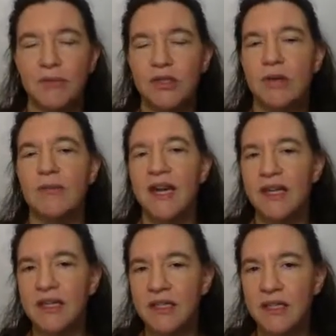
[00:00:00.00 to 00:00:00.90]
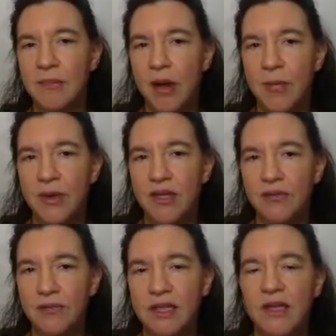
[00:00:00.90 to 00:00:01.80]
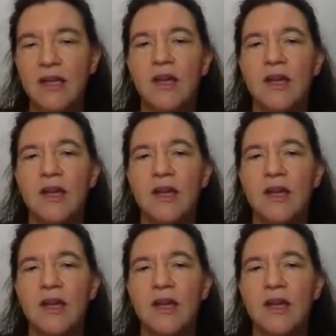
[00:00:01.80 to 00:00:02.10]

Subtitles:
So I'm writing it here multiplicatively,